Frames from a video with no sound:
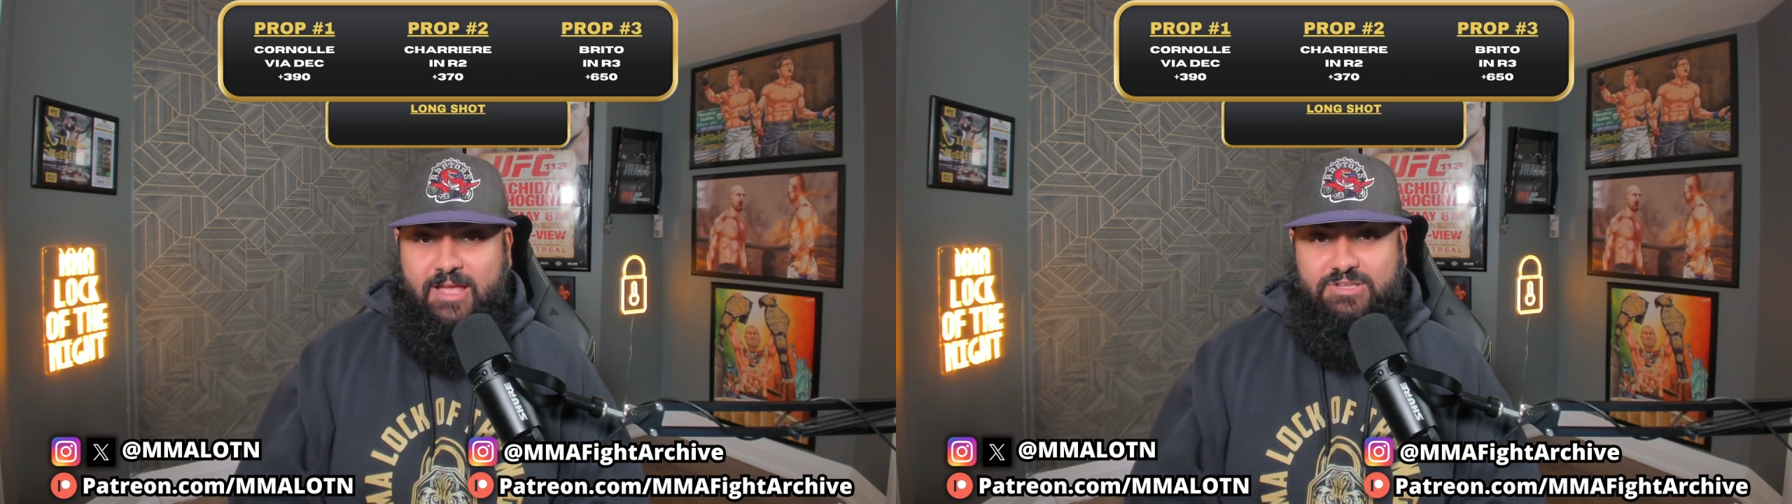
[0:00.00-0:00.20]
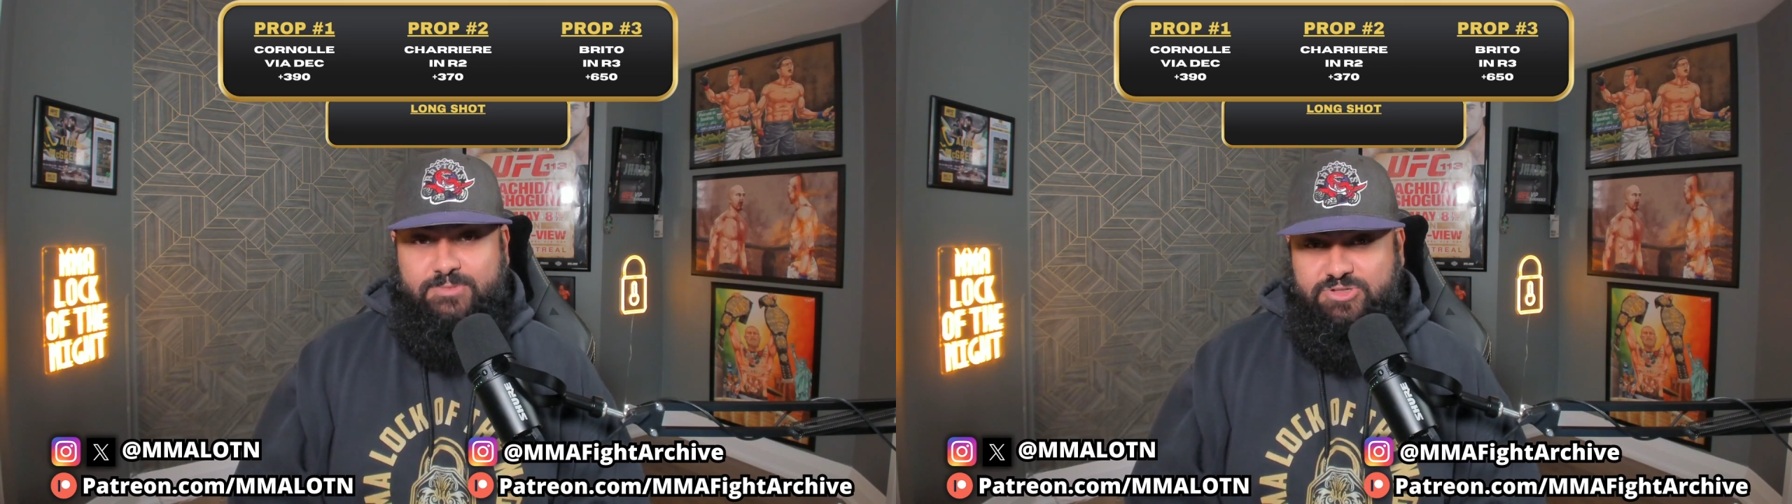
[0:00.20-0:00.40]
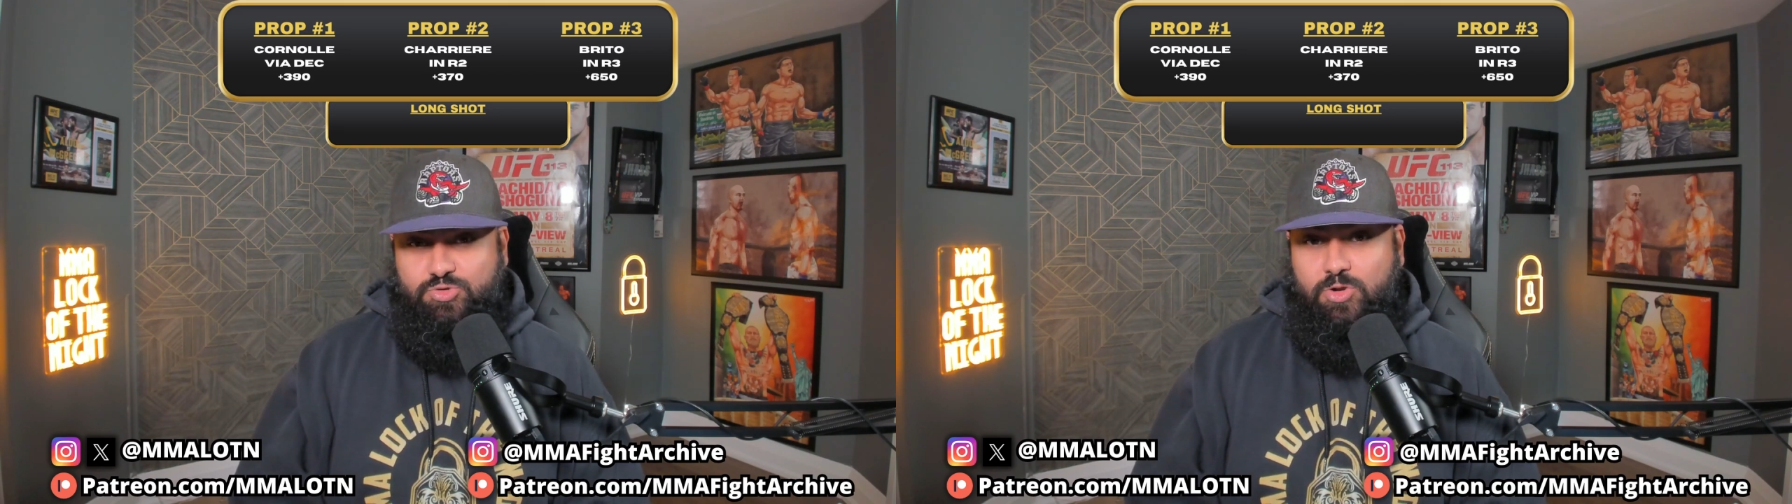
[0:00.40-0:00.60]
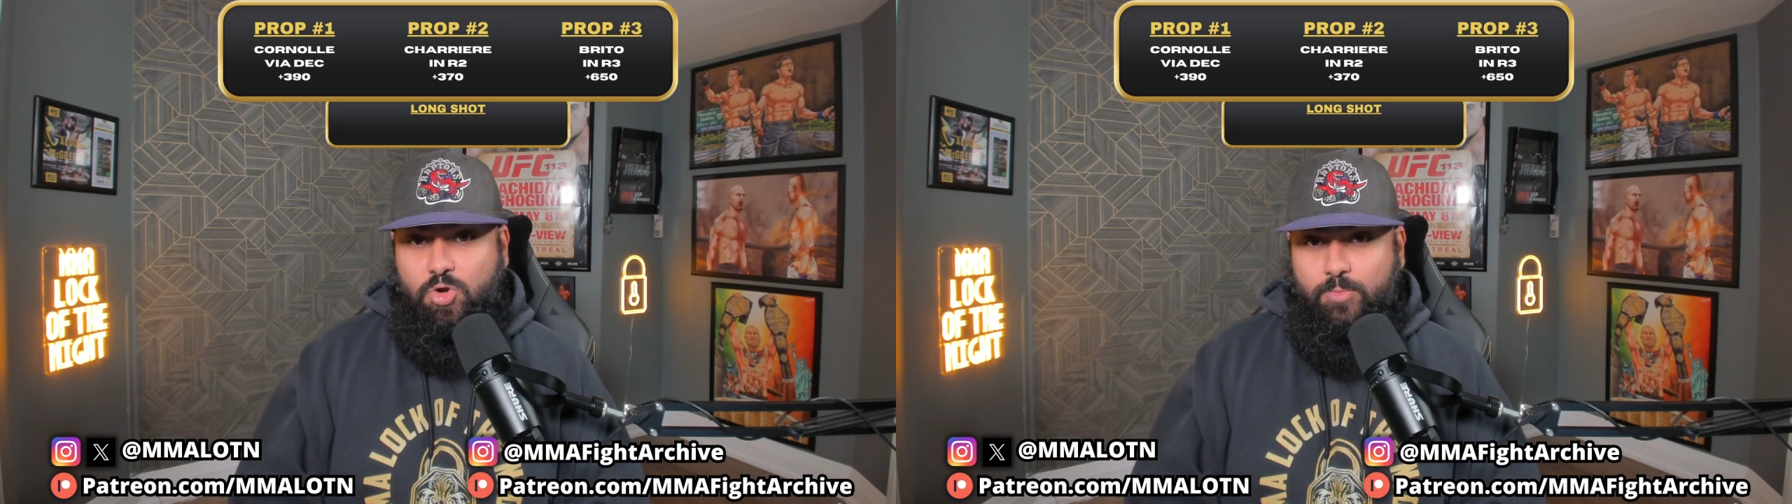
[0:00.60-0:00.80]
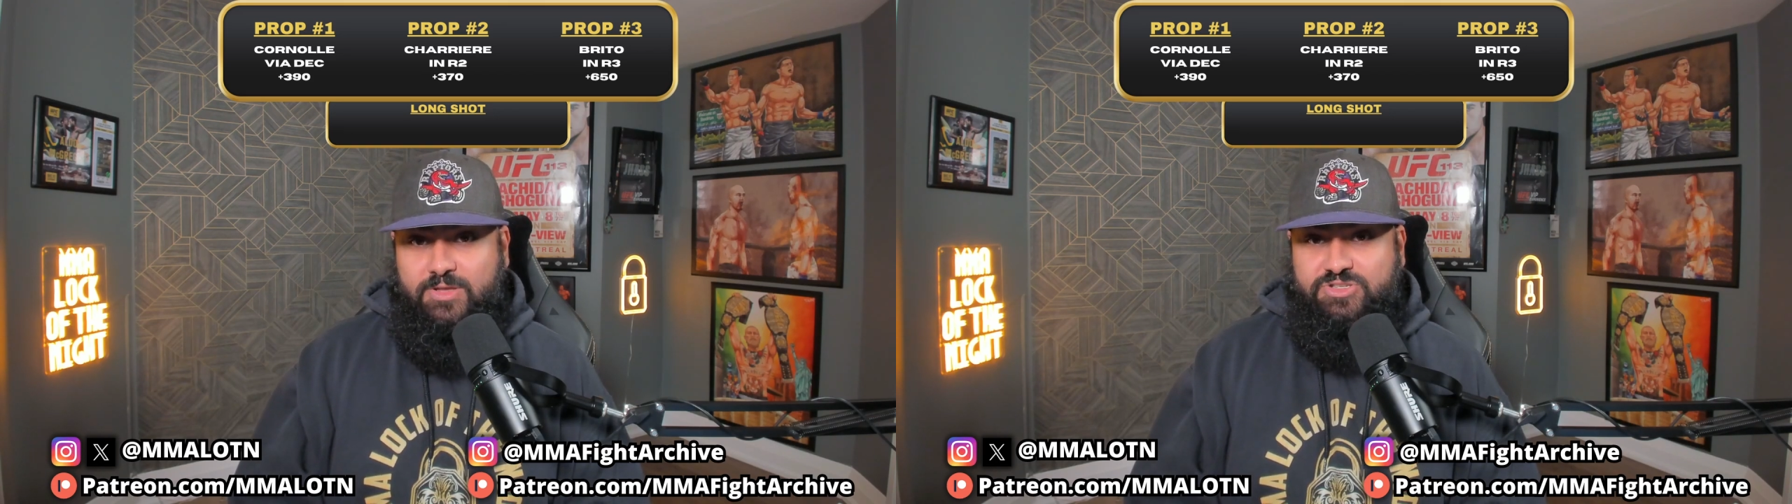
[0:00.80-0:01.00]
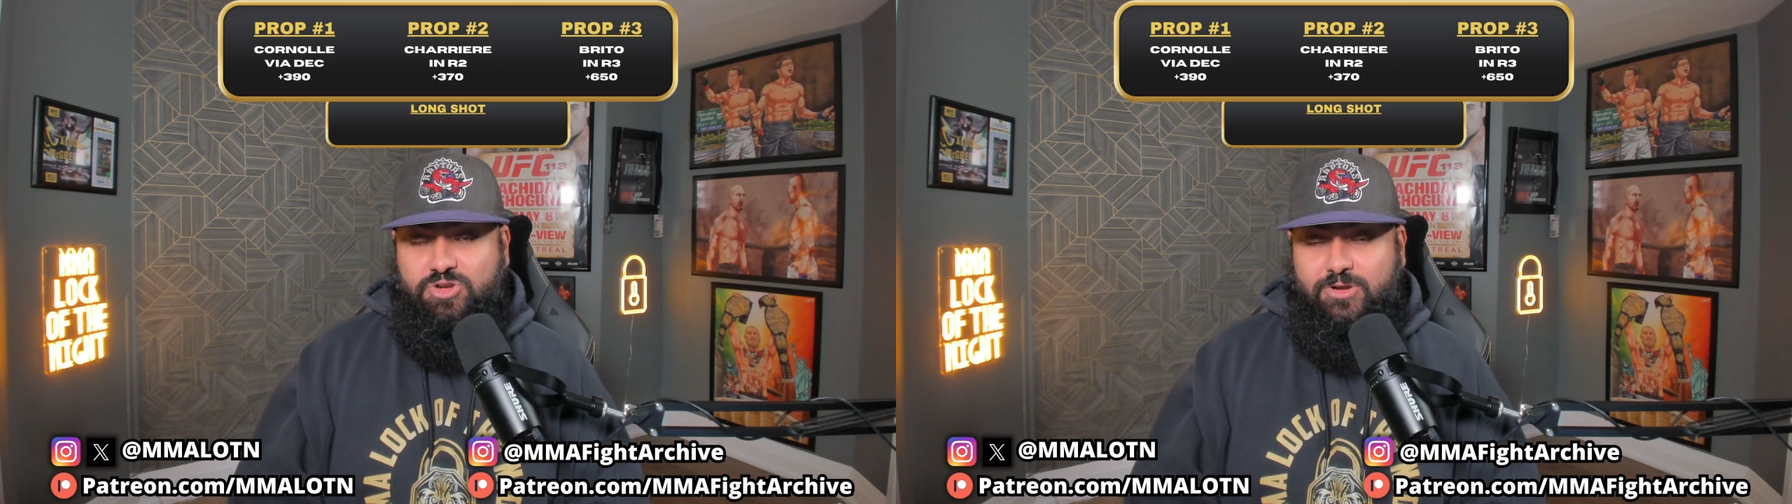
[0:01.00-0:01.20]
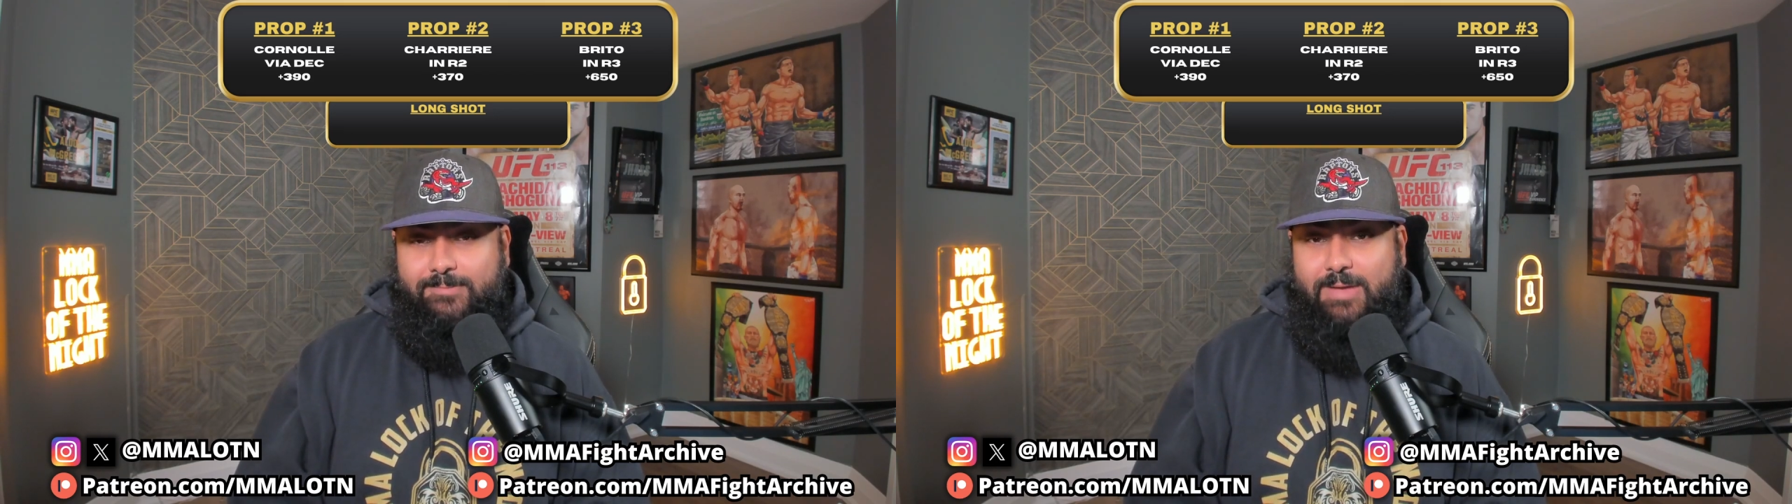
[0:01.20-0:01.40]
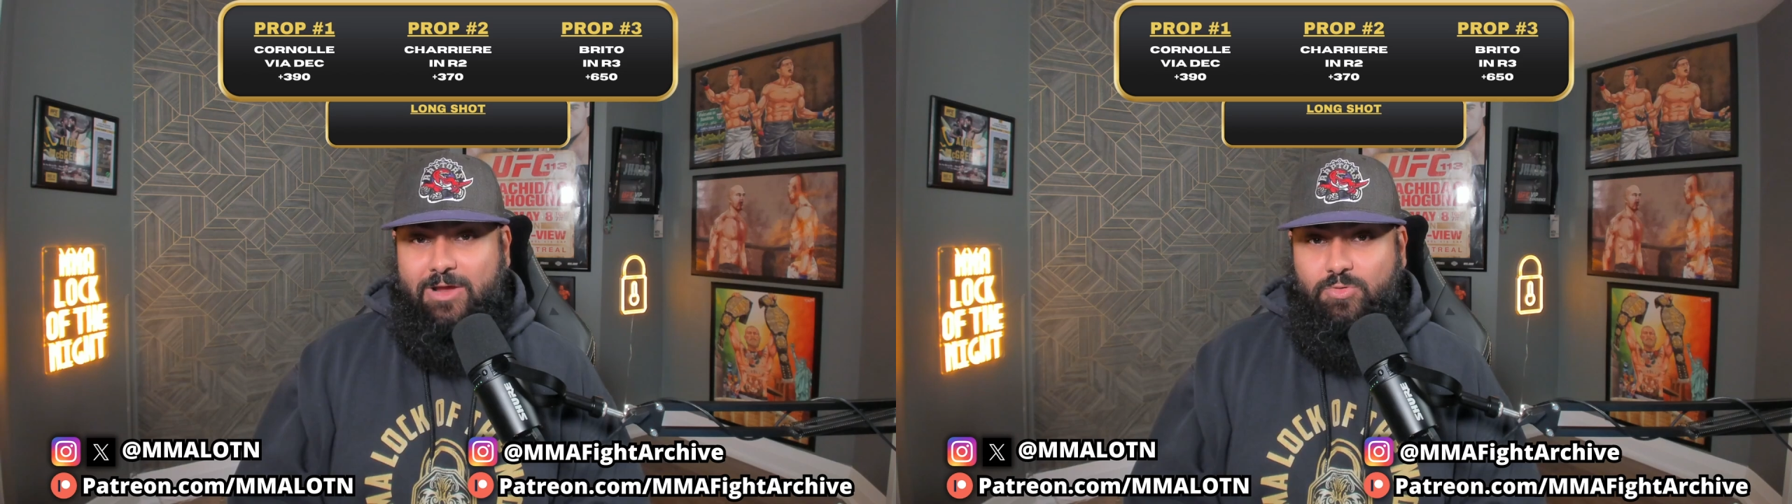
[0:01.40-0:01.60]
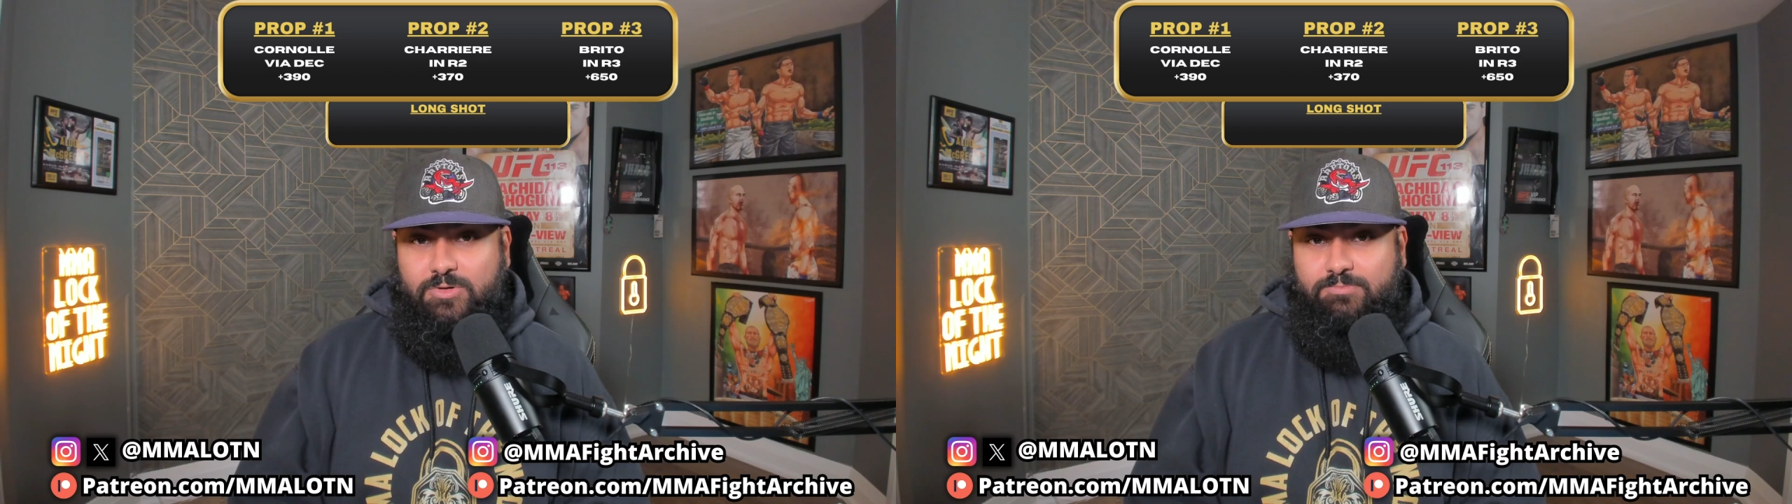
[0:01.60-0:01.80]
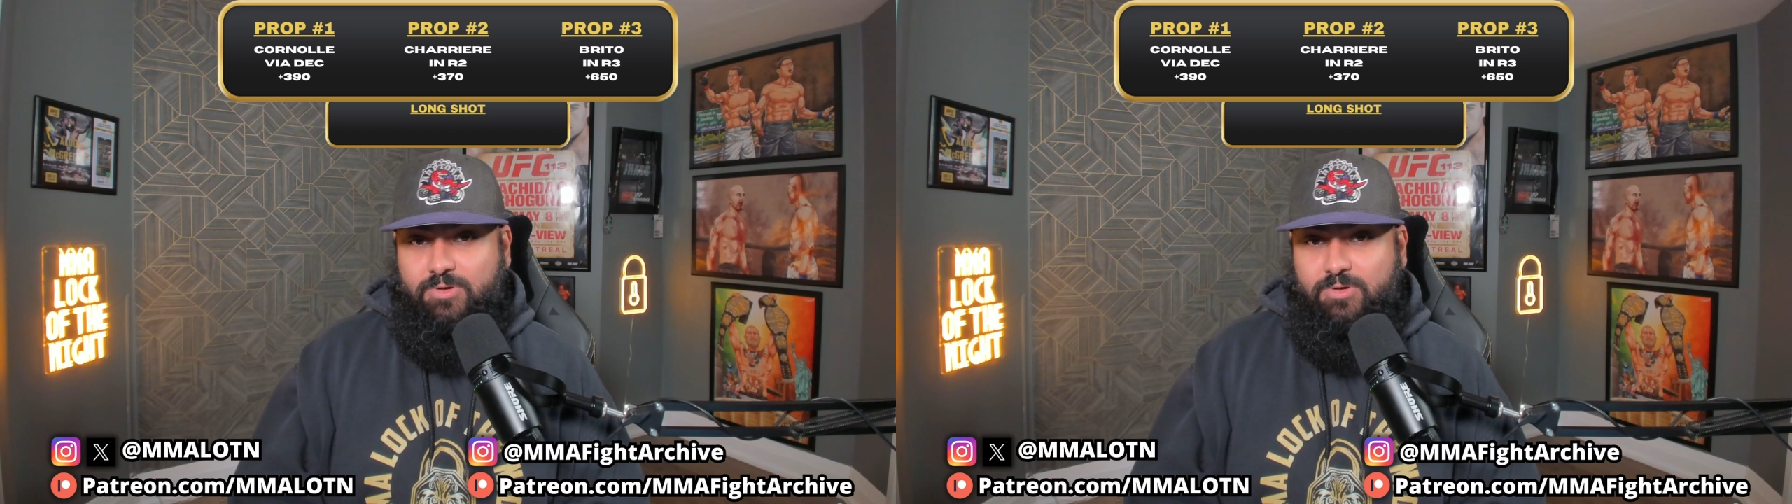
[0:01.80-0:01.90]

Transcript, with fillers: especially with Gomis skirting backward